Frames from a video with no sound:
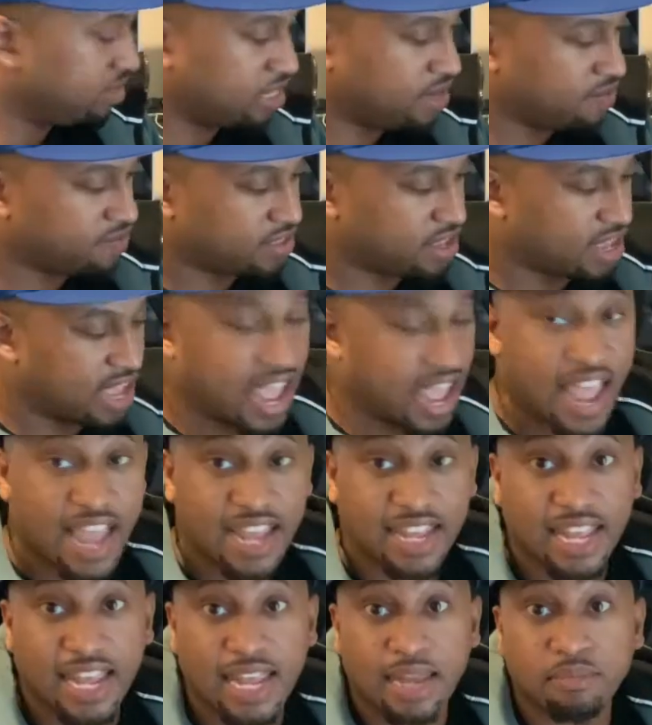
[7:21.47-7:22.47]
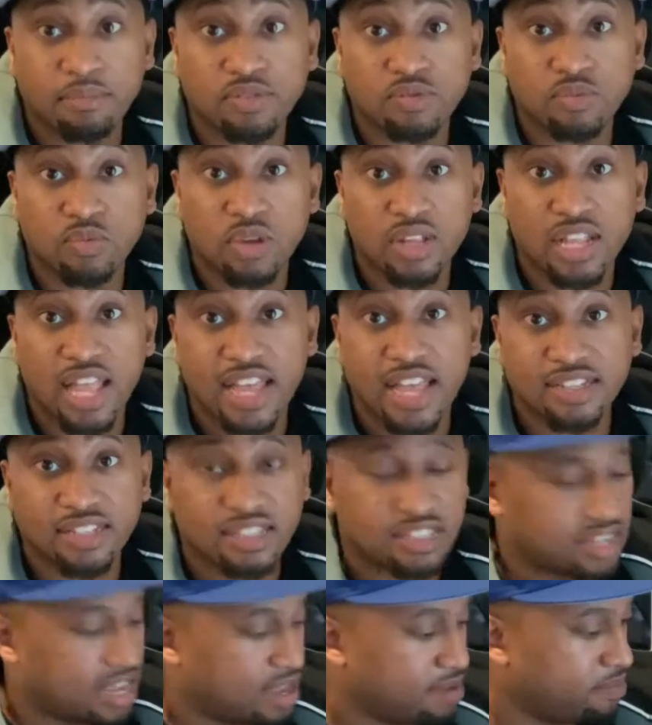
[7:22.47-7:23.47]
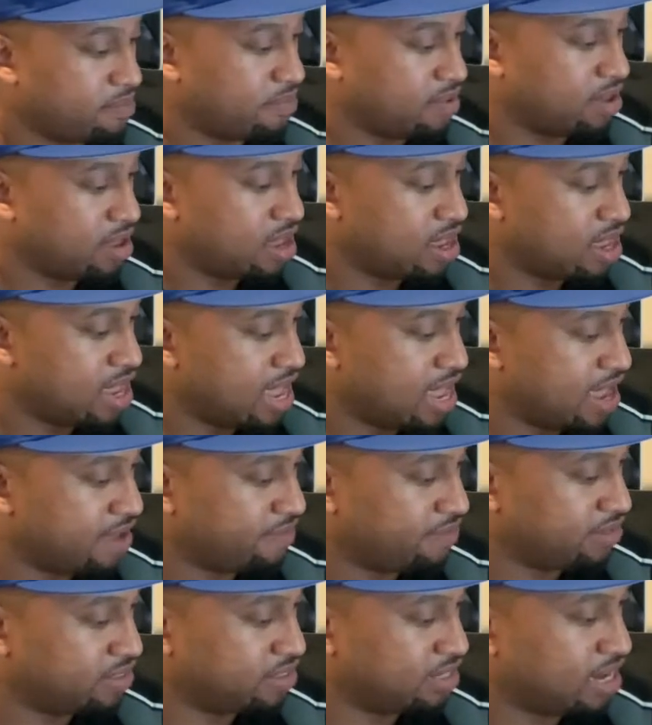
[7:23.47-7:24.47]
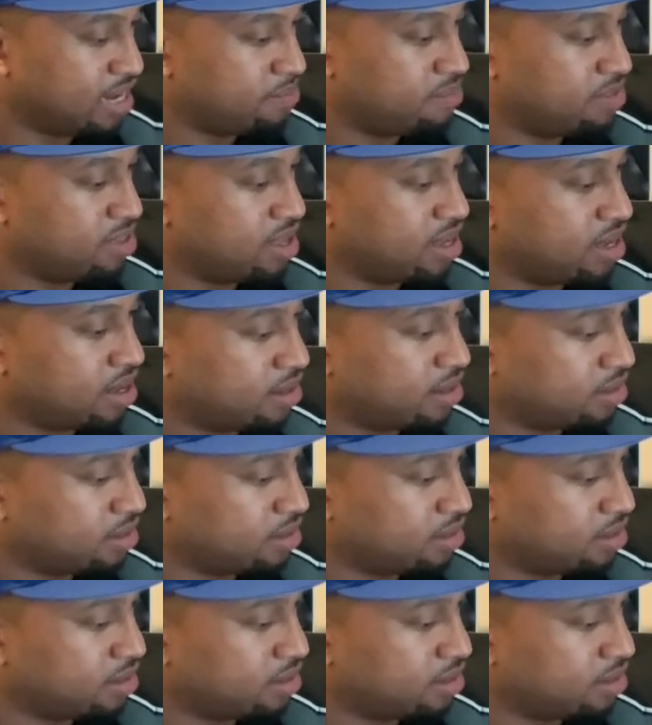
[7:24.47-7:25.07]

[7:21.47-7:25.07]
if the Atgames one has the same thing.